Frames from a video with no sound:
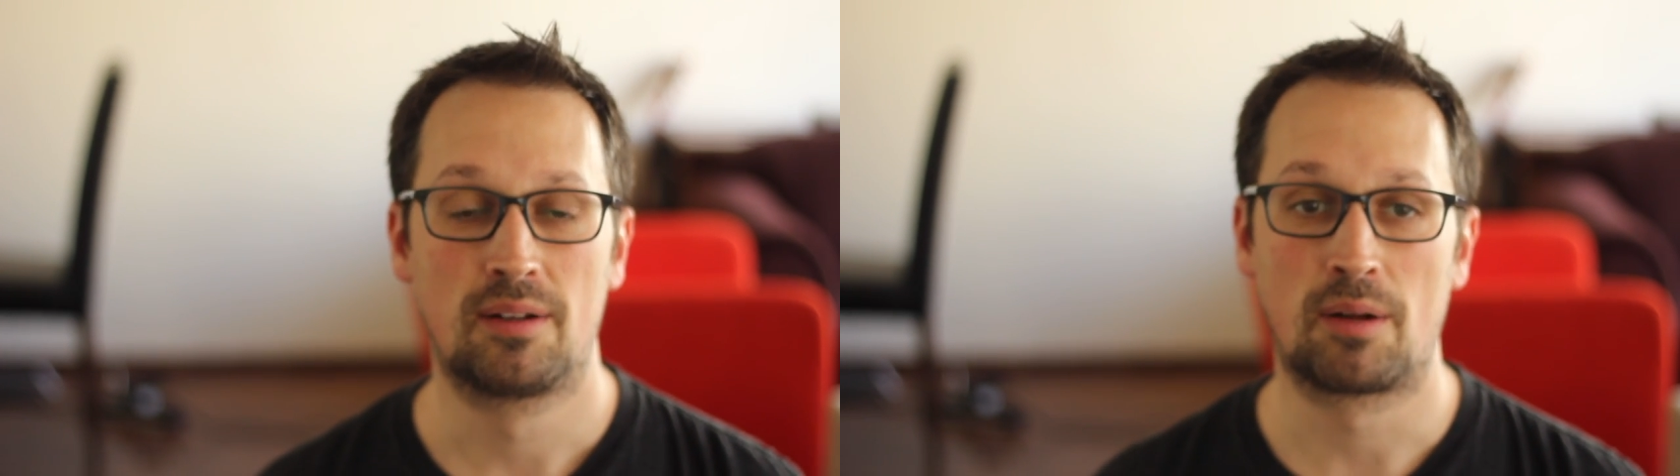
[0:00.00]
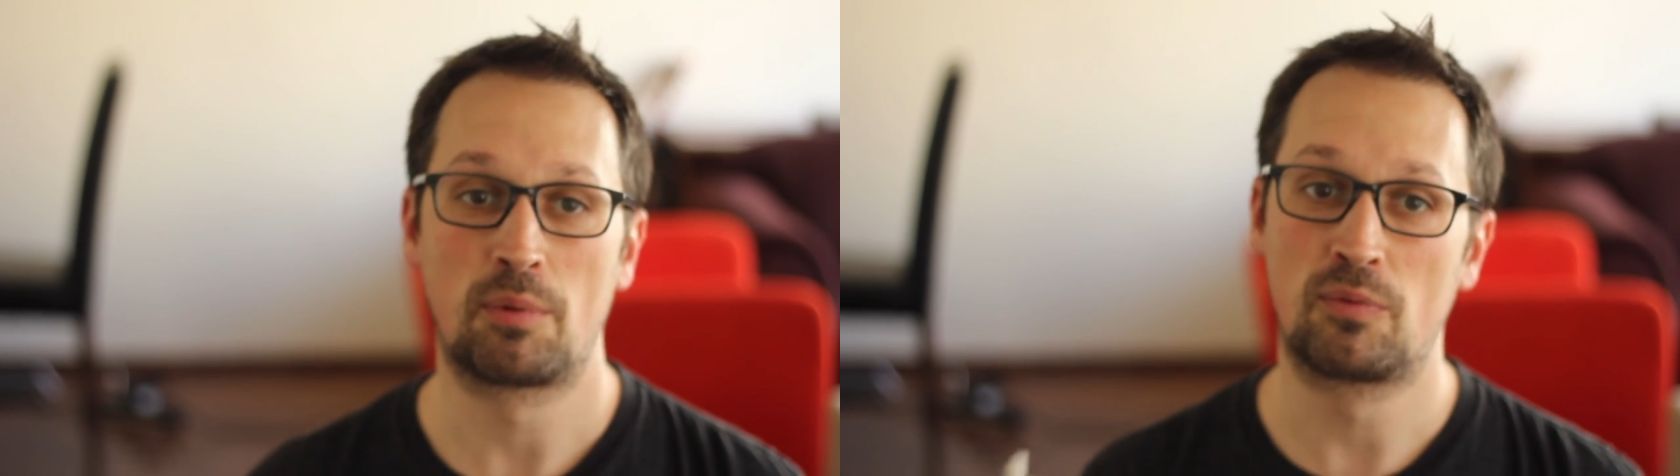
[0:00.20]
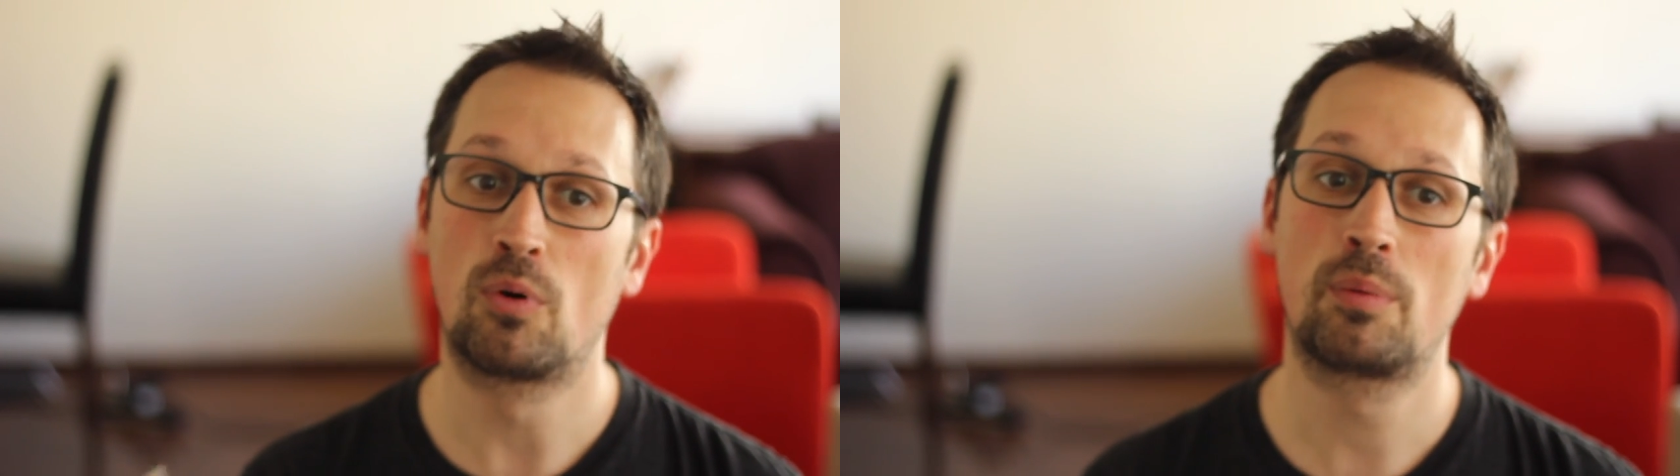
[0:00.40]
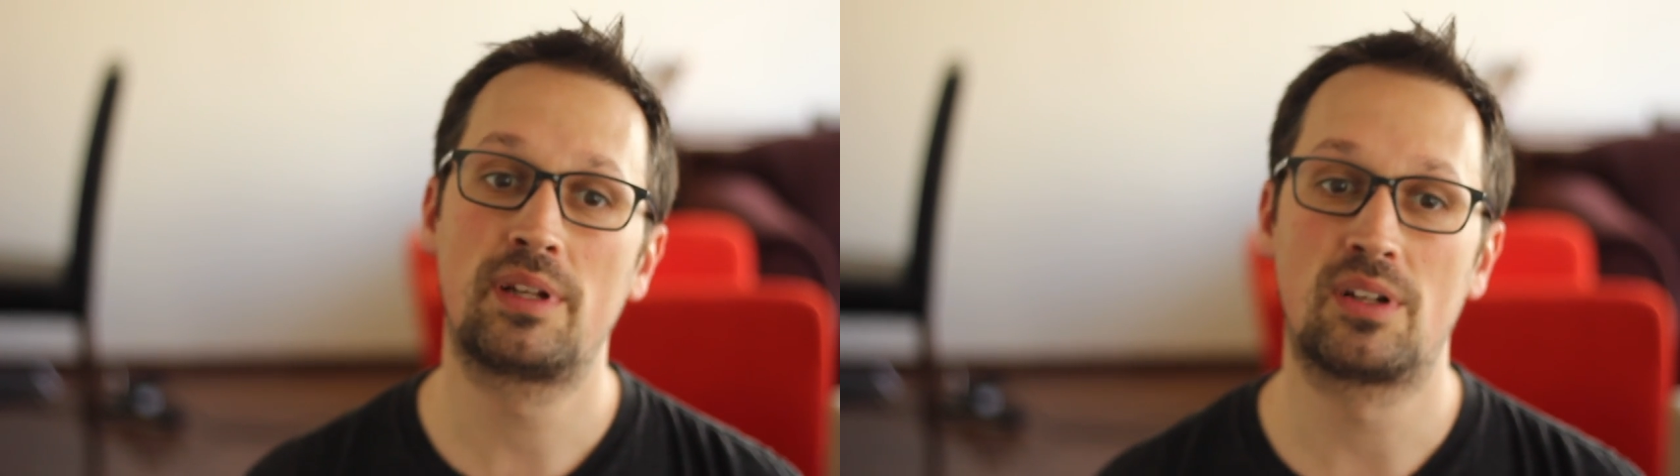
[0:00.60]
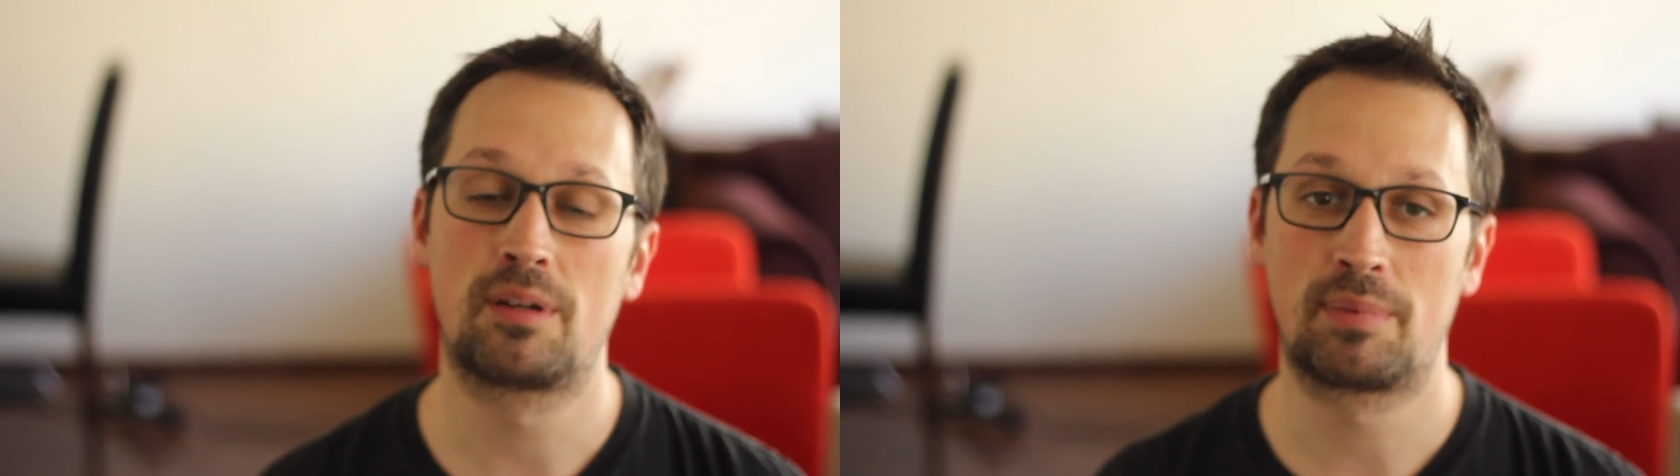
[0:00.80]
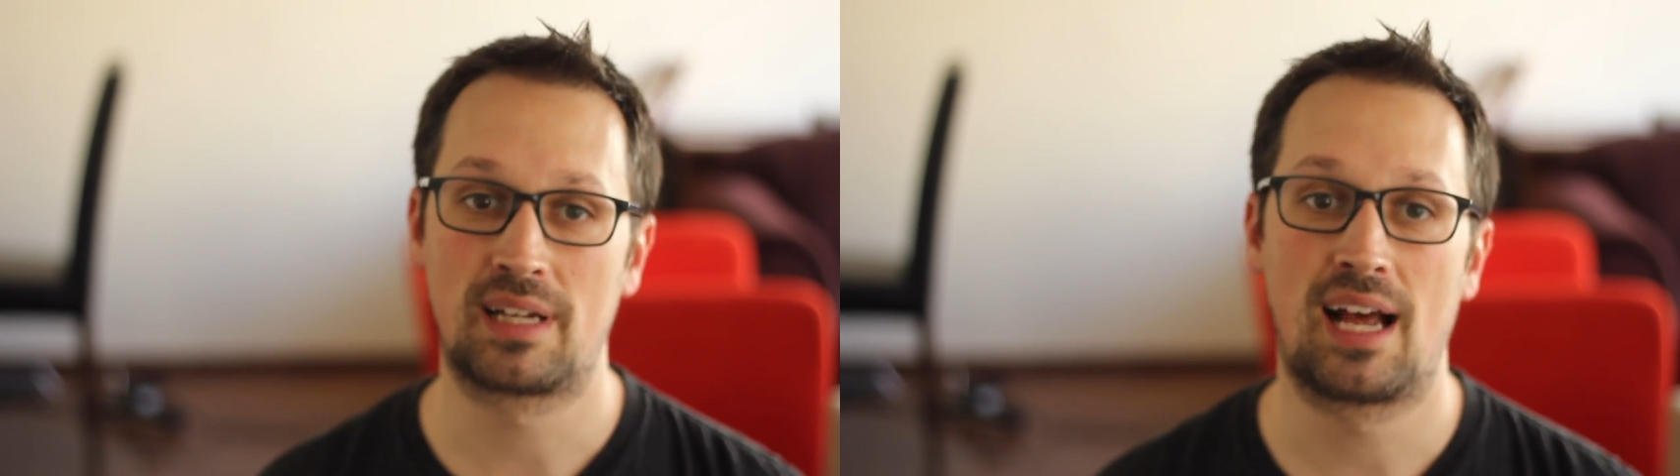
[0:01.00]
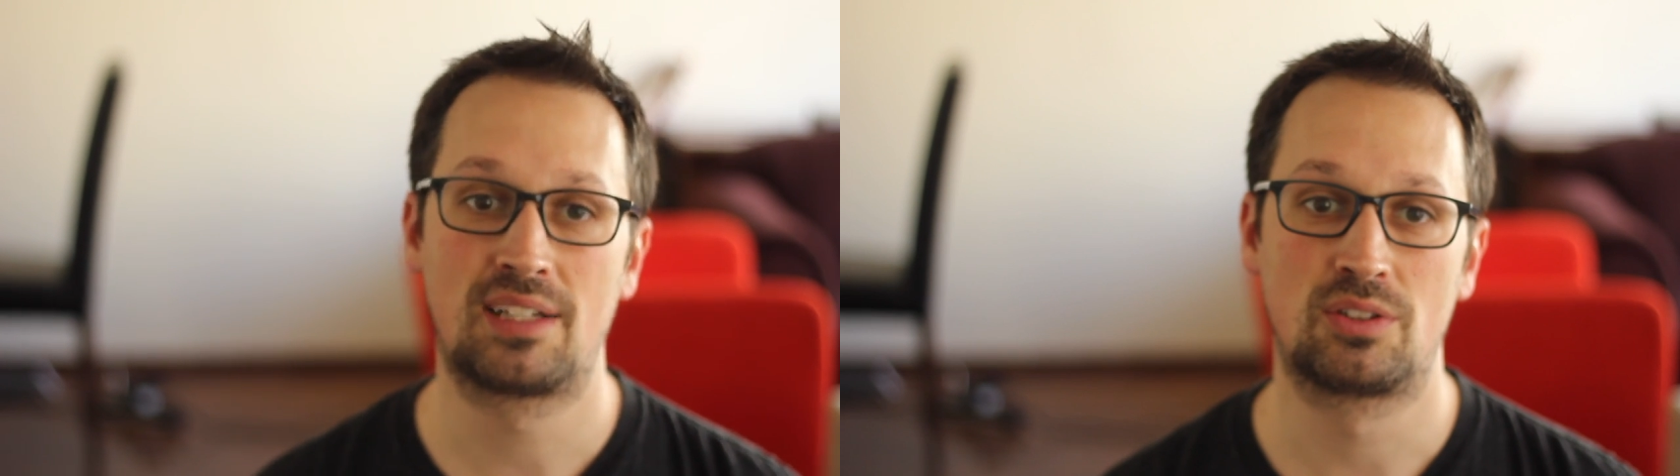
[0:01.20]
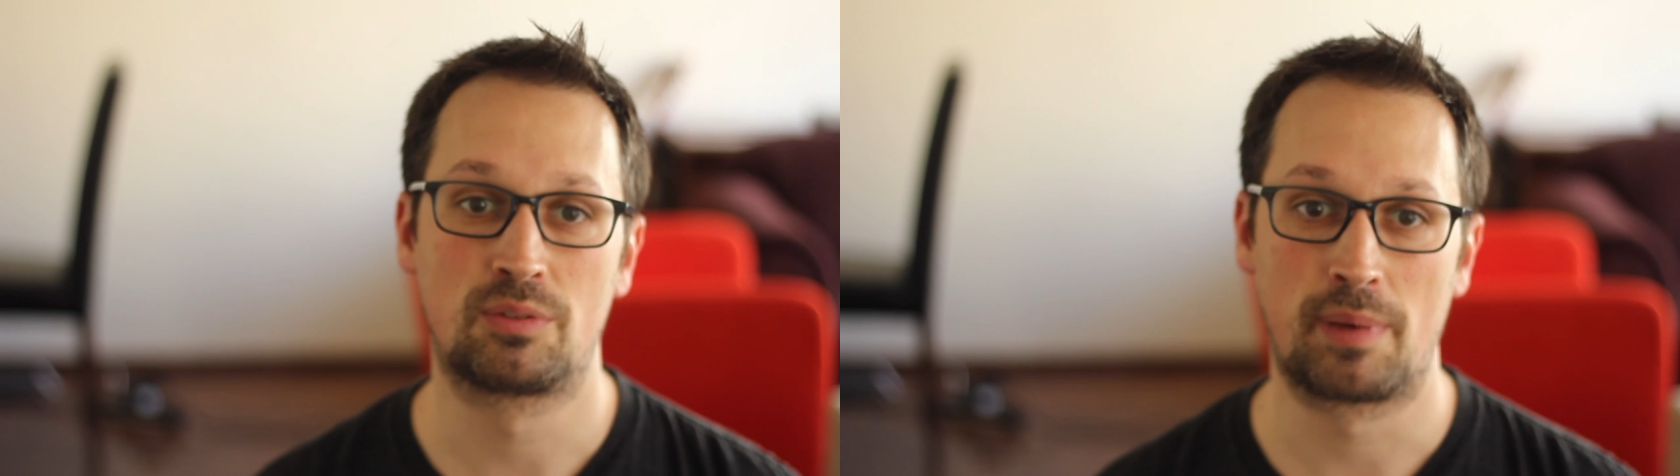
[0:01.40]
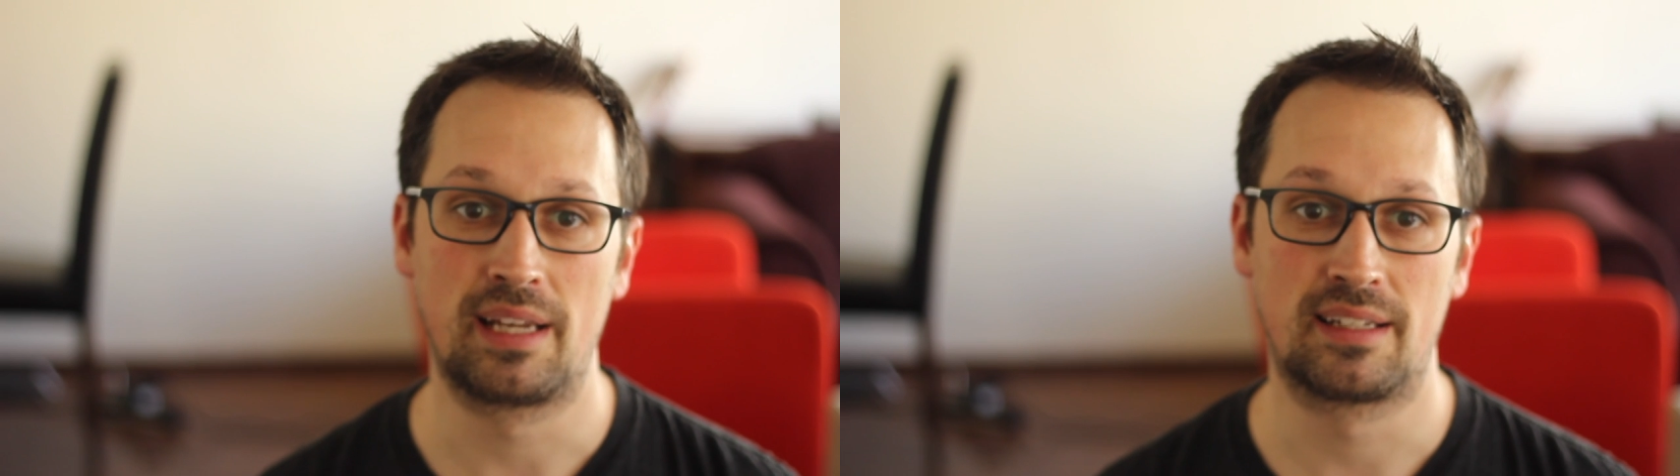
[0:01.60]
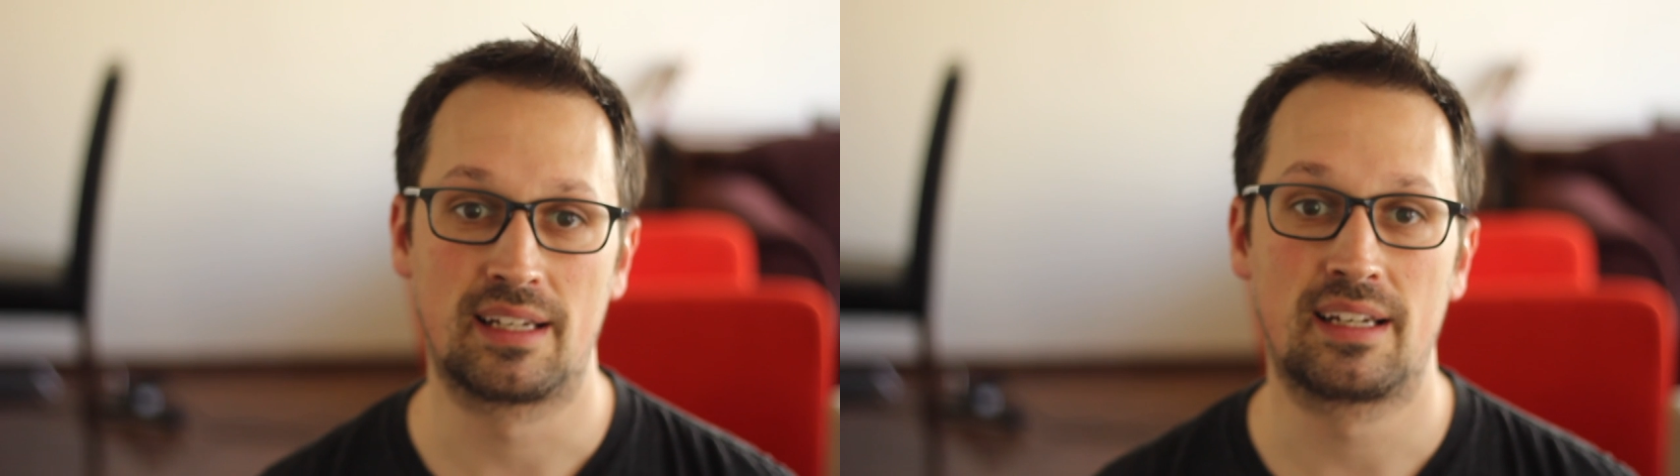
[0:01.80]
Now, before we look at Picasso's
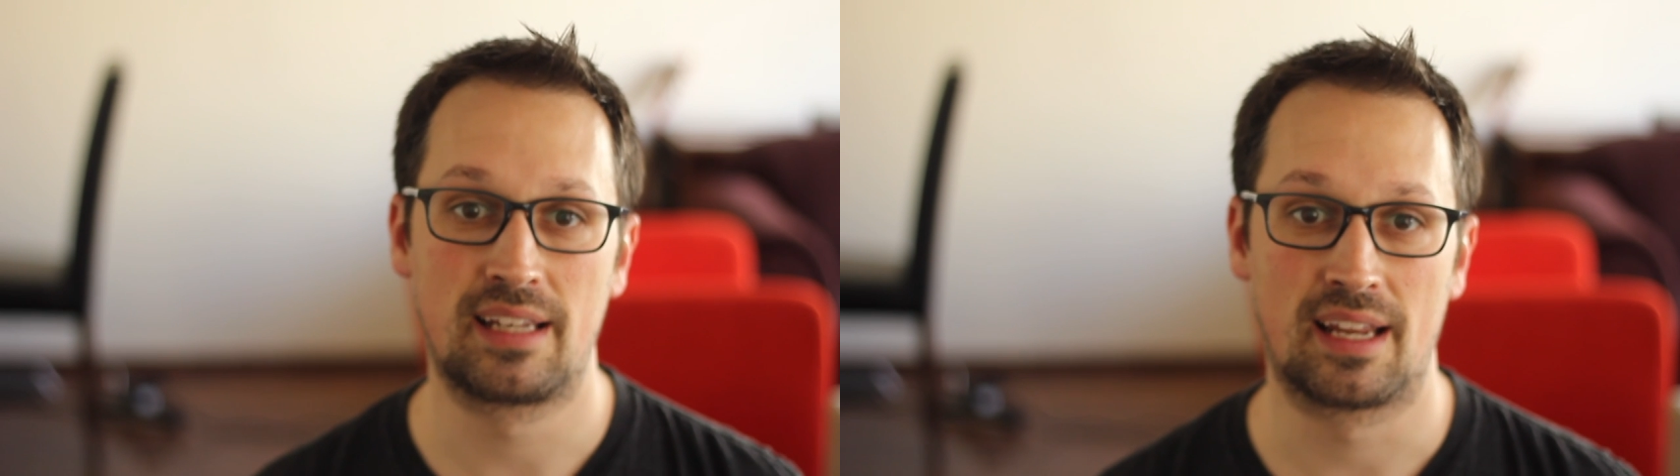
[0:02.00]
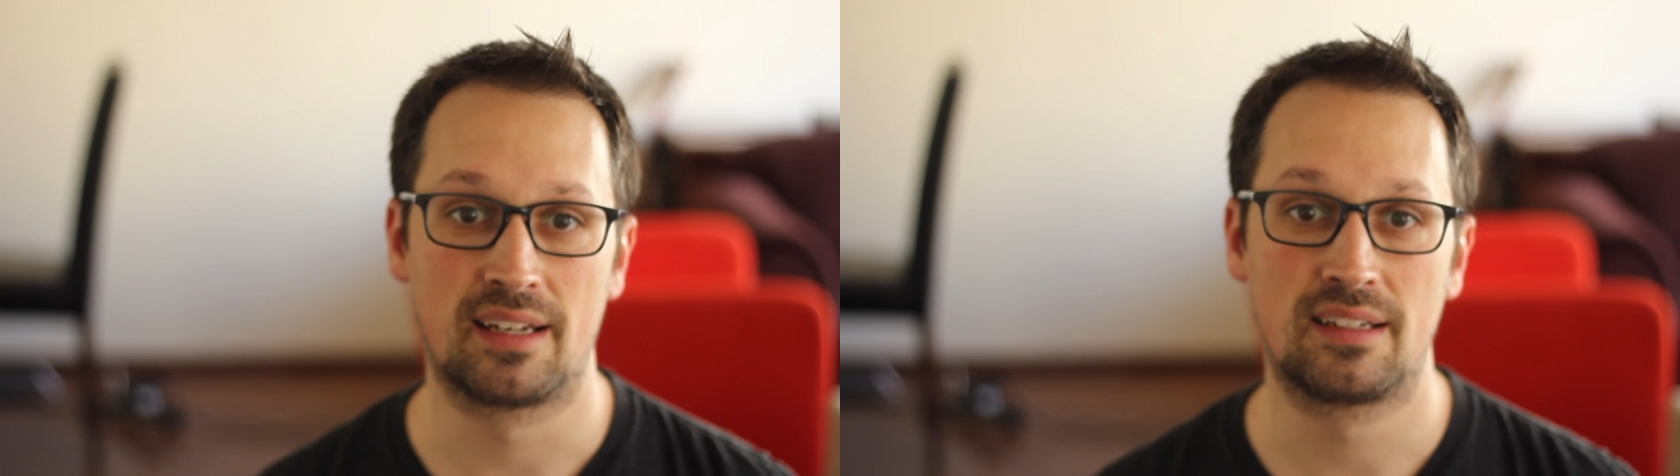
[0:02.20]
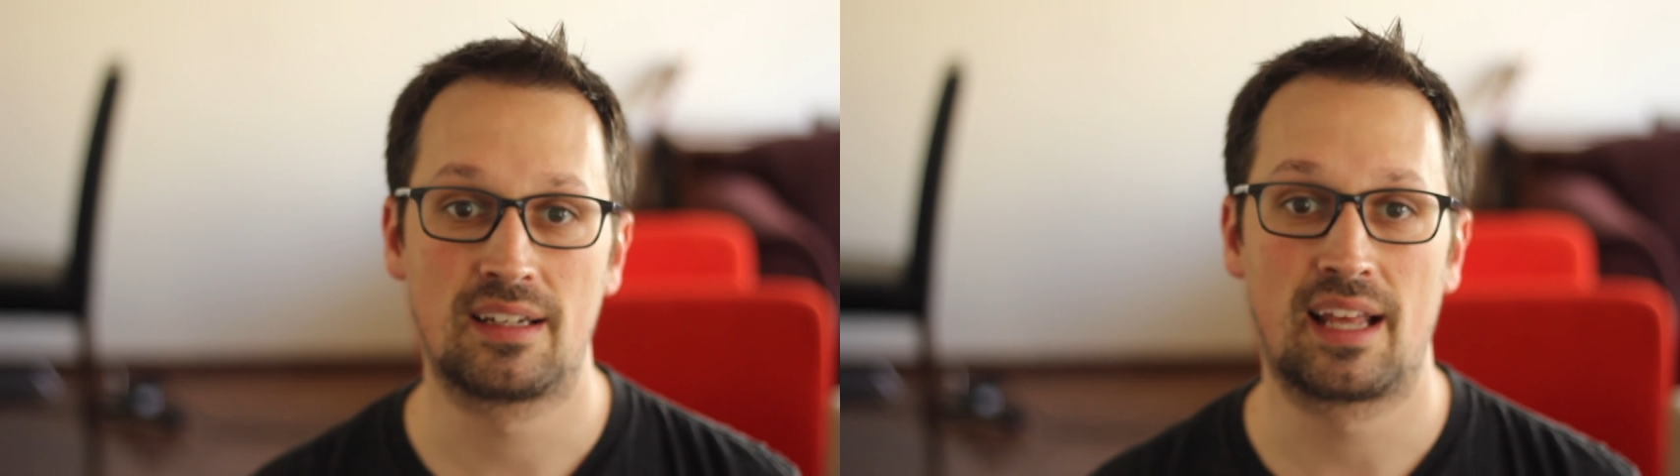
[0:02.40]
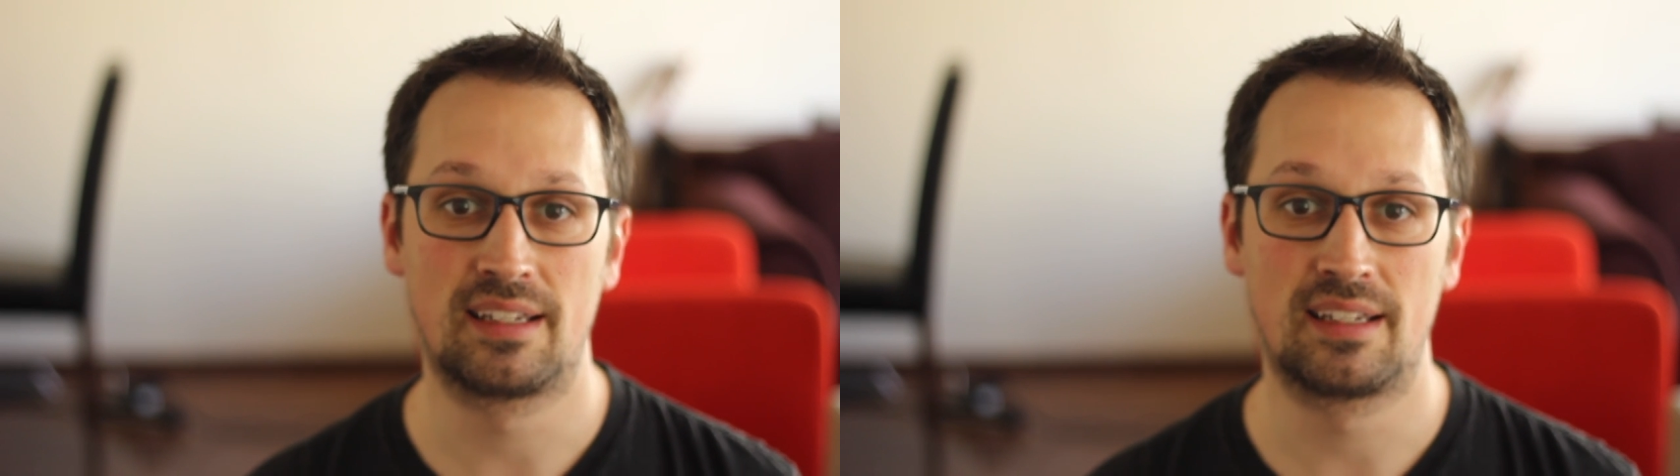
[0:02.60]
painting again